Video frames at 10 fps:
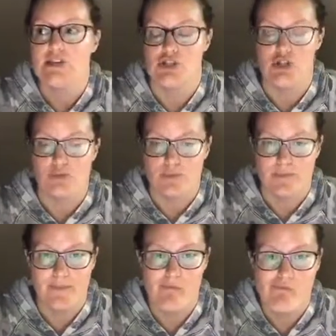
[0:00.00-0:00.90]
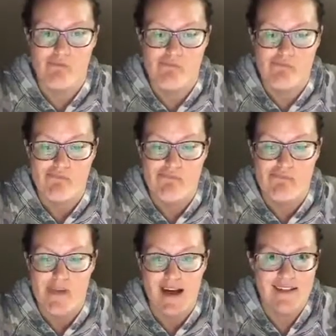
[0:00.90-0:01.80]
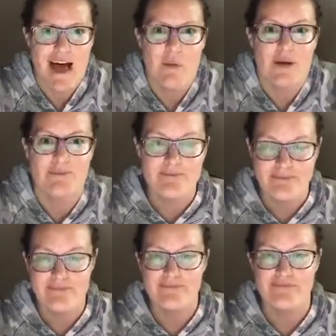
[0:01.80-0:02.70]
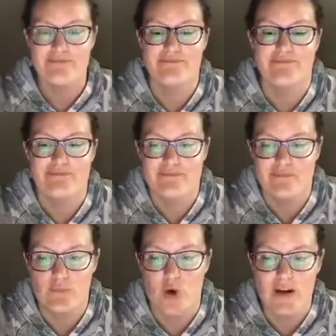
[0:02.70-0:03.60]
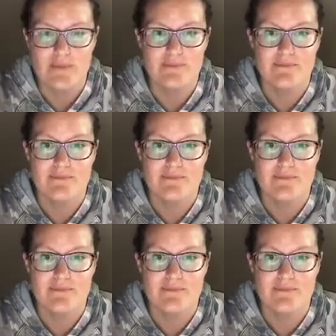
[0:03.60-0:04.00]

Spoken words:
2, allow it, right?